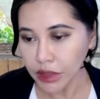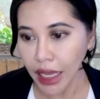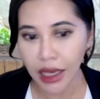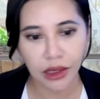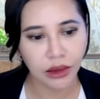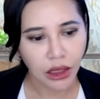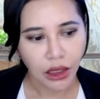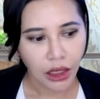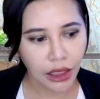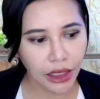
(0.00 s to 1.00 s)
And
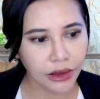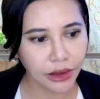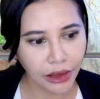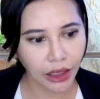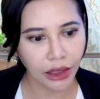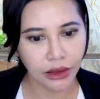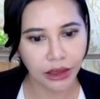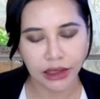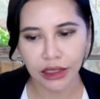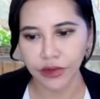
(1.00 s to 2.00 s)
another thing
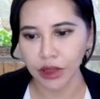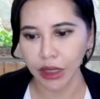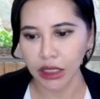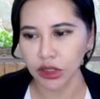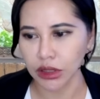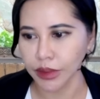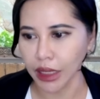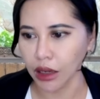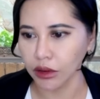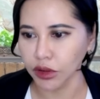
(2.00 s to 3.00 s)
that Stefan mentioned
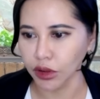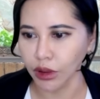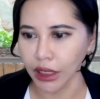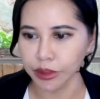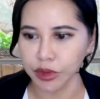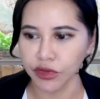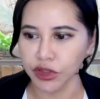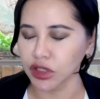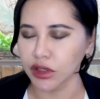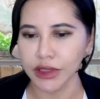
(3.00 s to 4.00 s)
about, you know, like
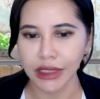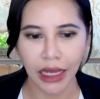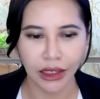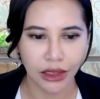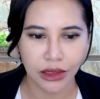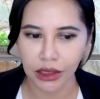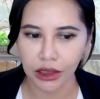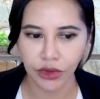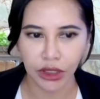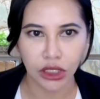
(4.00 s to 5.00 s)
provision of standard and
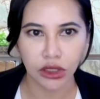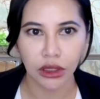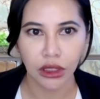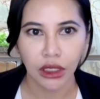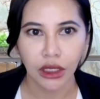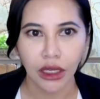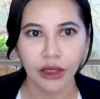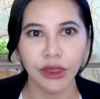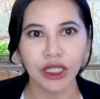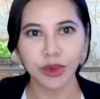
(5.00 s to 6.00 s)
certification,
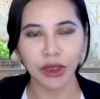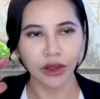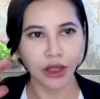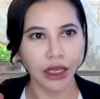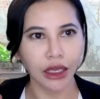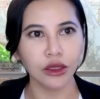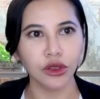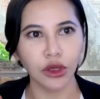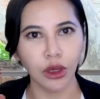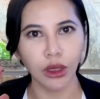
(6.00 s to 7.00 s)
it makes me think,
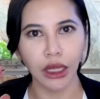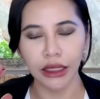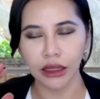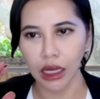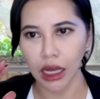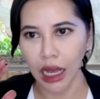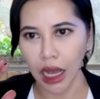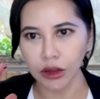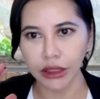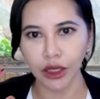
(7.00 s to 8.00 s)
you know, like
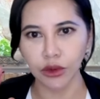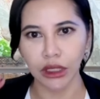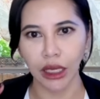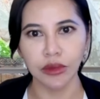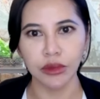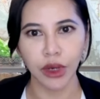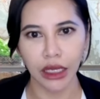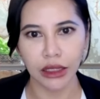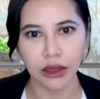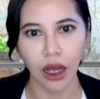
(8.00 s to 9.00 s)
how can we
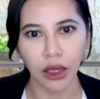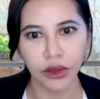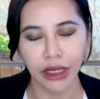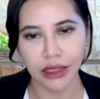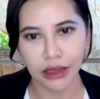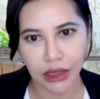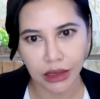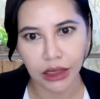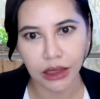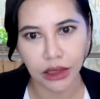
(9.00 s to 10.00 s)
embrace other
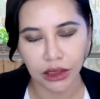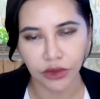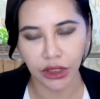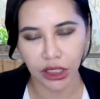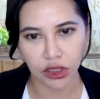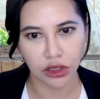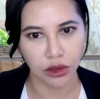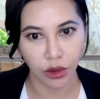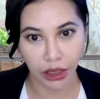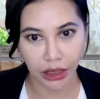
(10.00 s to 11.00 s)
existing
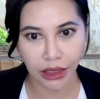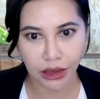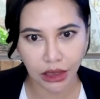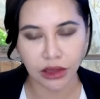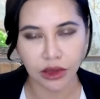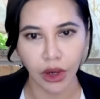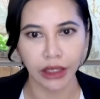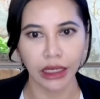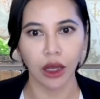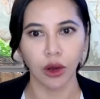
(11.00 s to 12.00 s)
certifications already exist
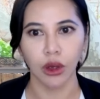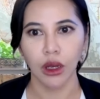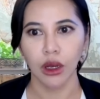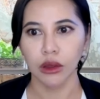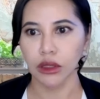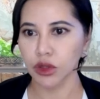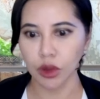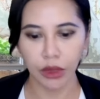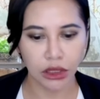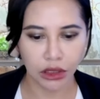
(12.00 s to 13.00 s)
right now? There's
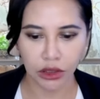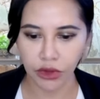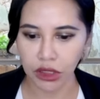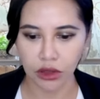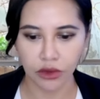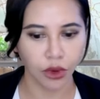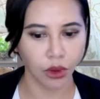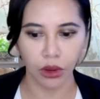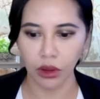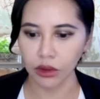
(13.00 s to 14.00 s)
so many certifications
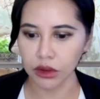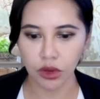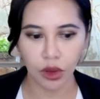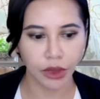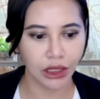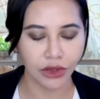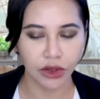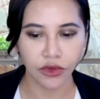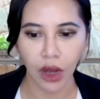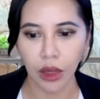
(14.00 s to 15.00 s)
for so many
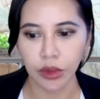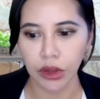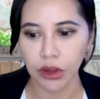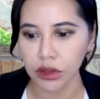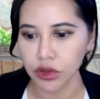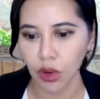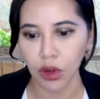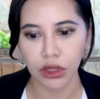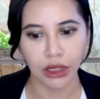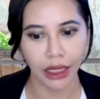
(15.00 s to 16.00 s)
different fiber
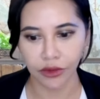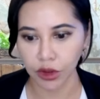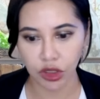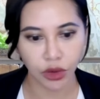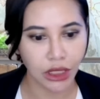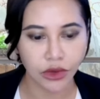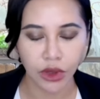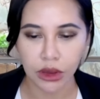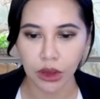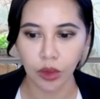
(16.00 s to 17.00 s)
source, like for trees,
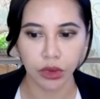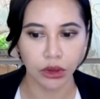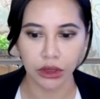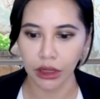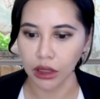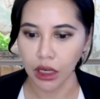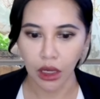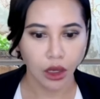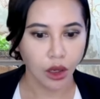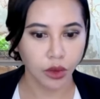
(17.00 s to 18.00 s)
for example, there are
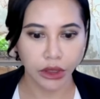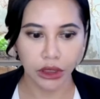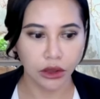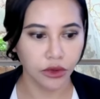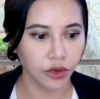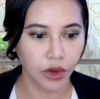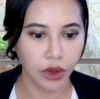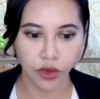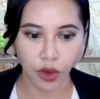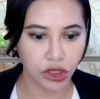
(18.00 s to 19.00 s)
already
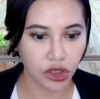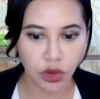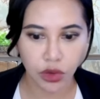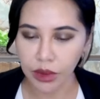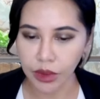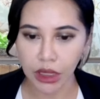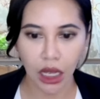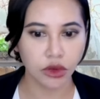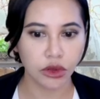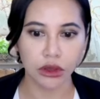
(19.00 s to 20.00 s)
a Forest Stewardship
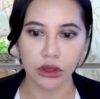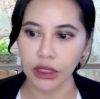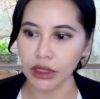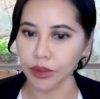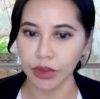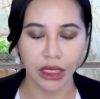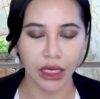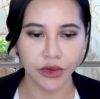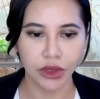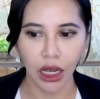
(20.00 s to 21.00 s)
Council, there's a
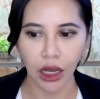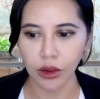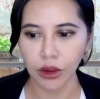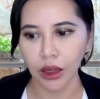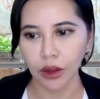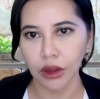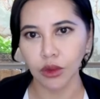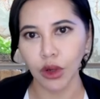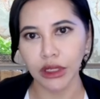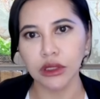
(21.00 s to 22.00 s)
PEFC. Mm.
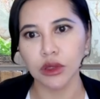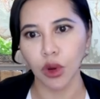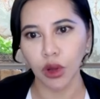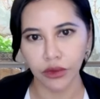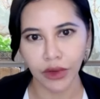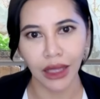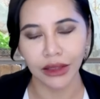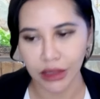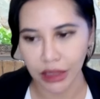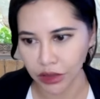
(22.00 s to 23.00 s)
What is the role of
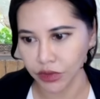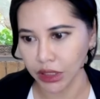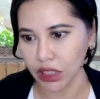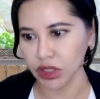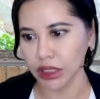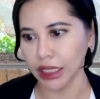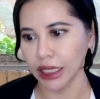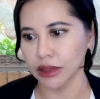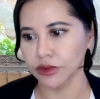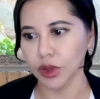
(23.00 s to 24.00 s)
other certification in
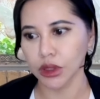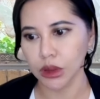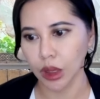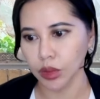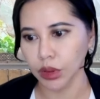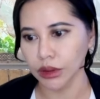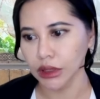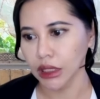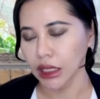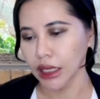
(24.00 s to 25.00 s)
it, for example?
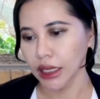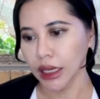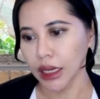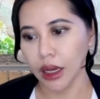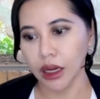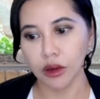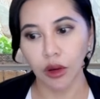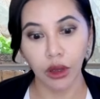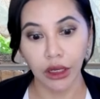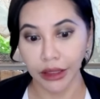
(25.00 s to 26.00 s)

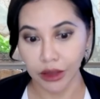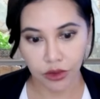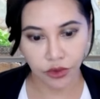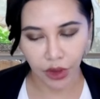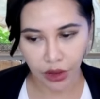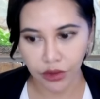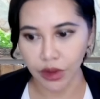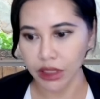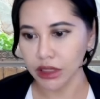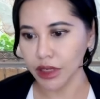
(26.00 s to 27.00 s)
Ole is very,
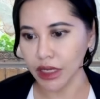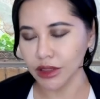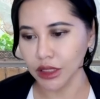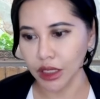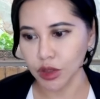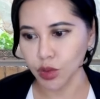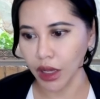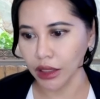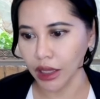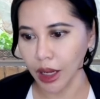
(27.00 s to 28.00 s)
very interesting as
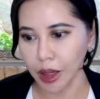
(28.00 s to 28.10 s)
well.